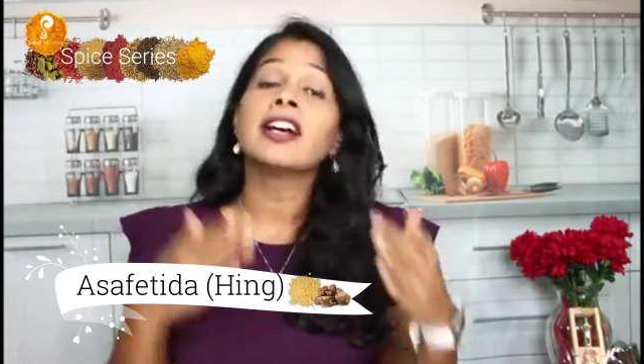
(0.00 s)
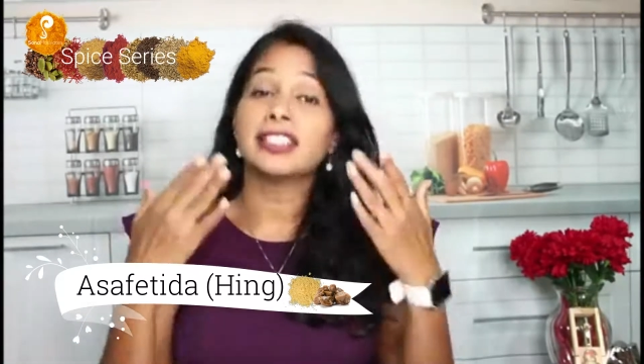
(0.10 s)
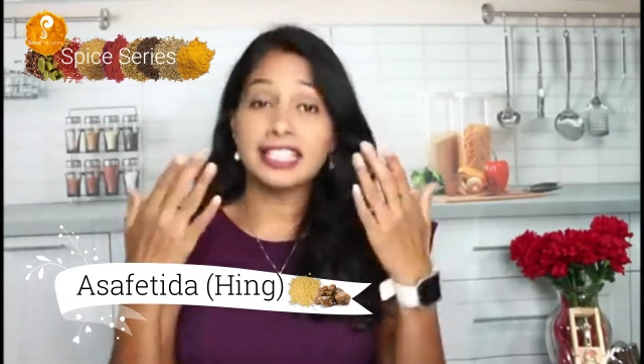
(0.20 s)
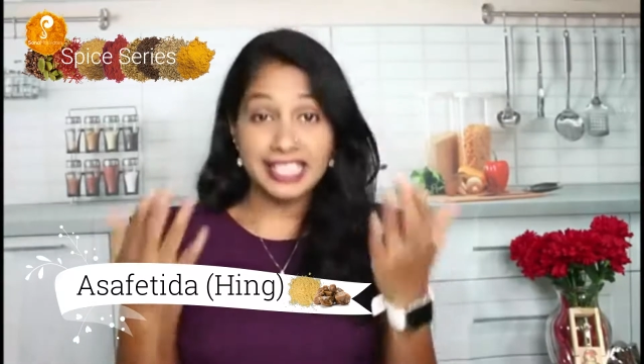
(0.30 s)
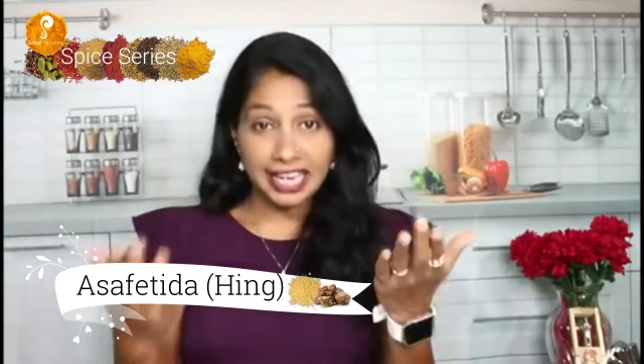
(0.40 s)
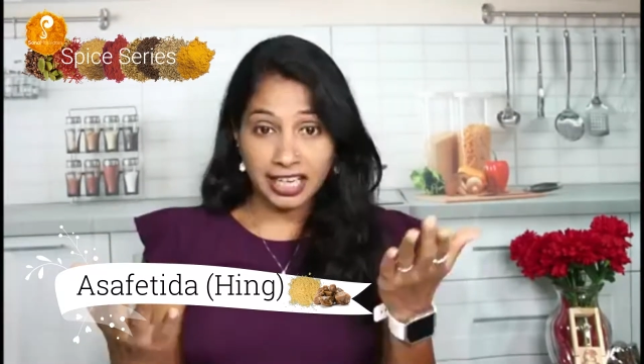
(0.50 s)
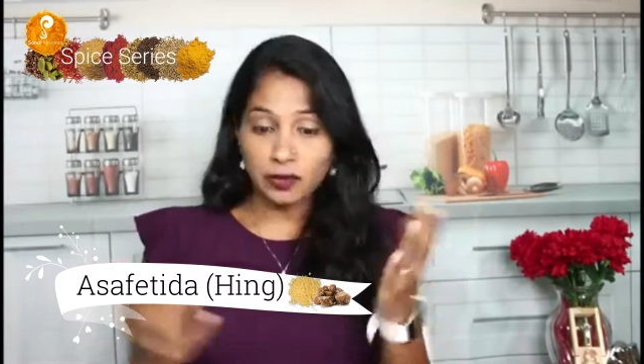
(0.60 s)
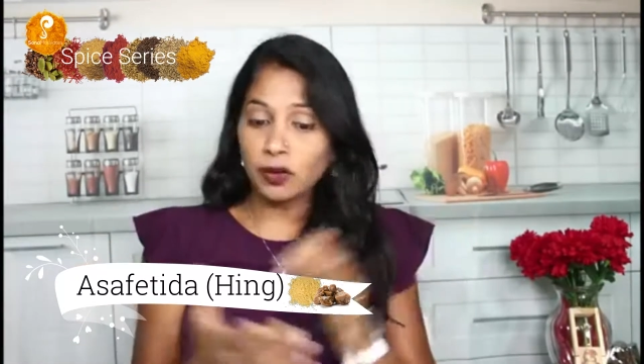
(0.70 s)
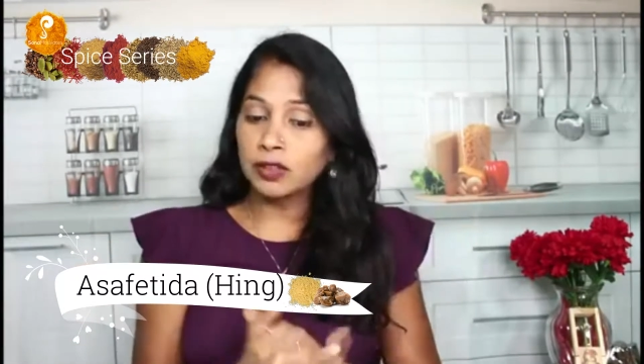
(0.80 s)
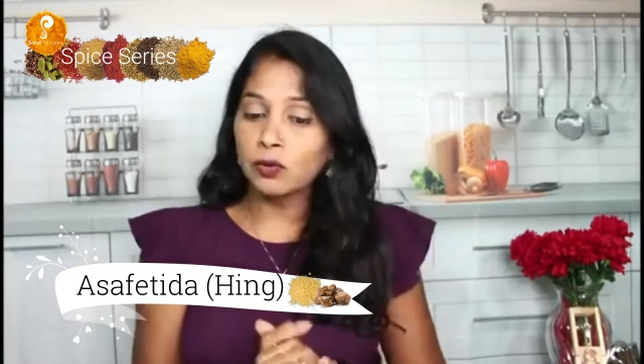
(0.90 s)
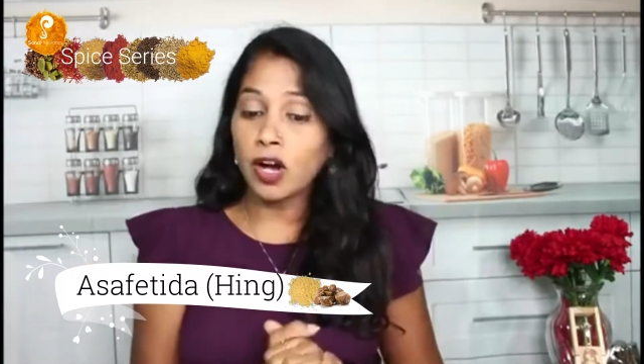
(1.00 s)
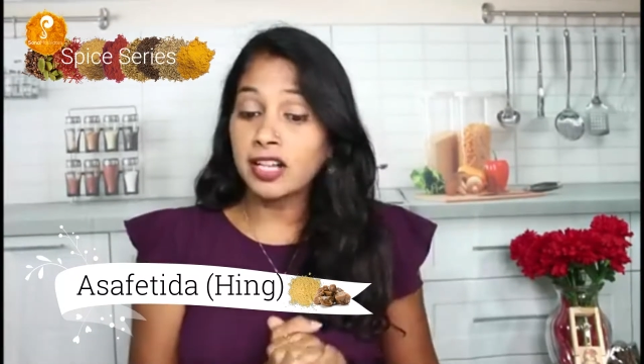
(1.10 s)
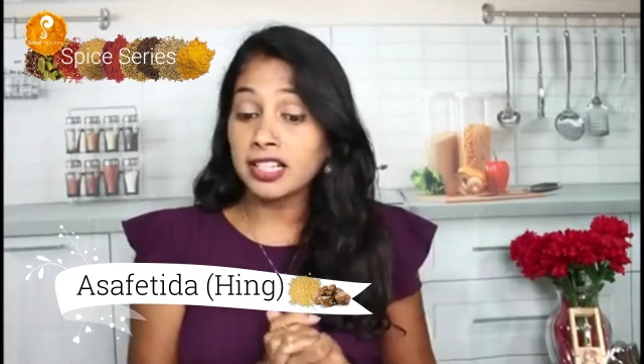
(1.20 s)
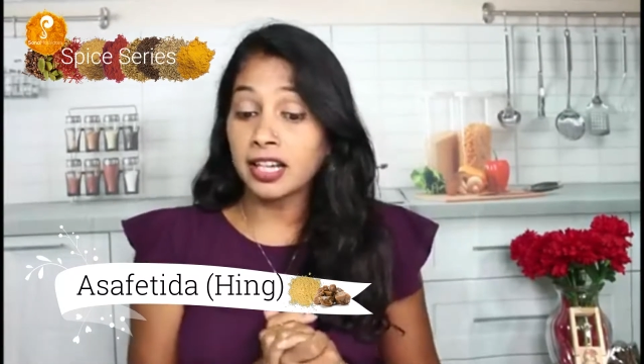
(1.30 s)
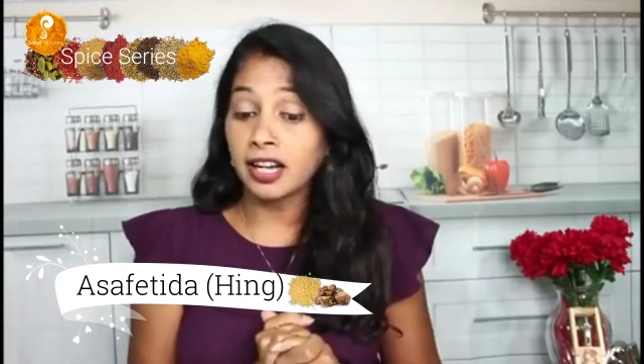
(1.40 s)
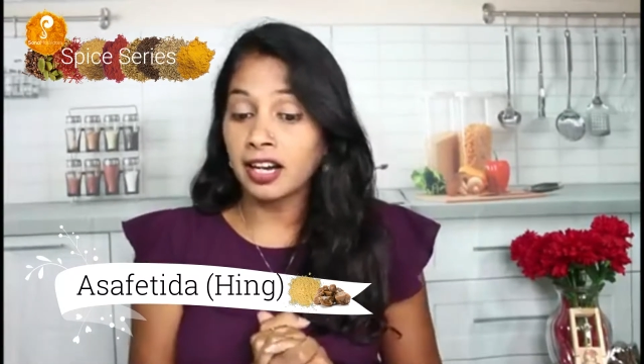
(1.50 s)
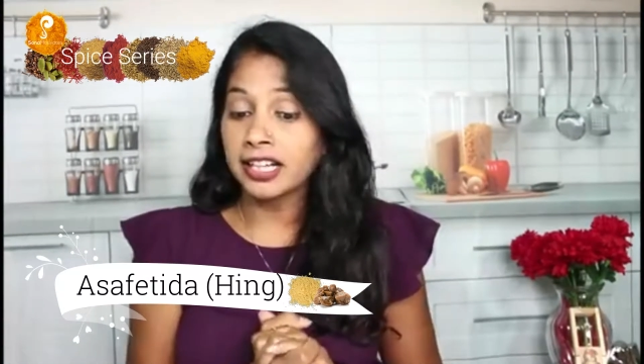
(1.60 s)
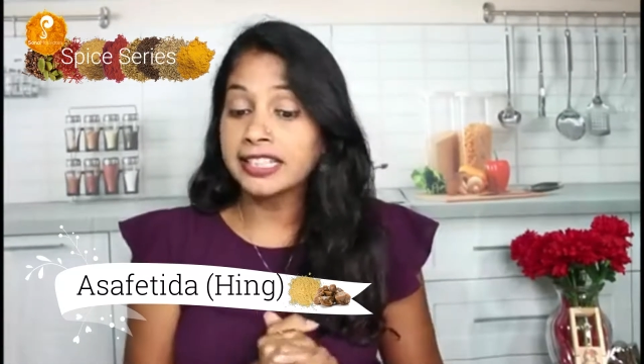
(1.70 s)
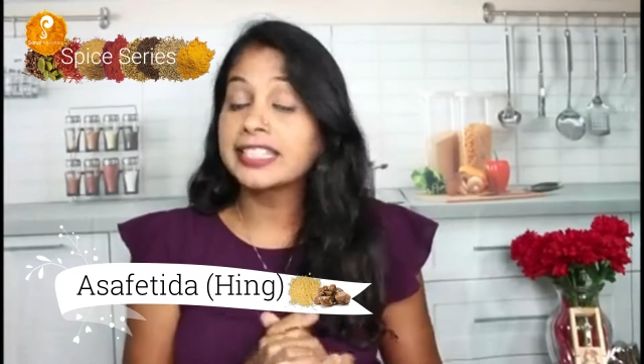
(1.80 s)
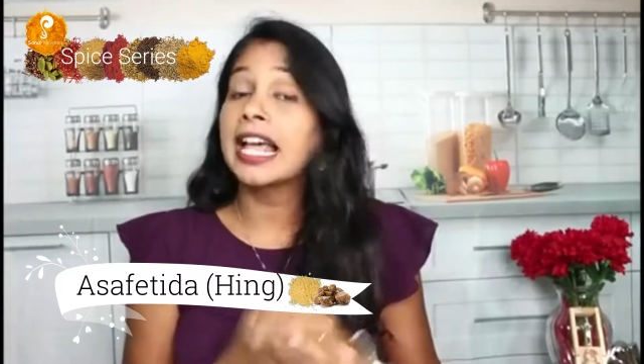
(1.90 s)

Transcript: The second one was it's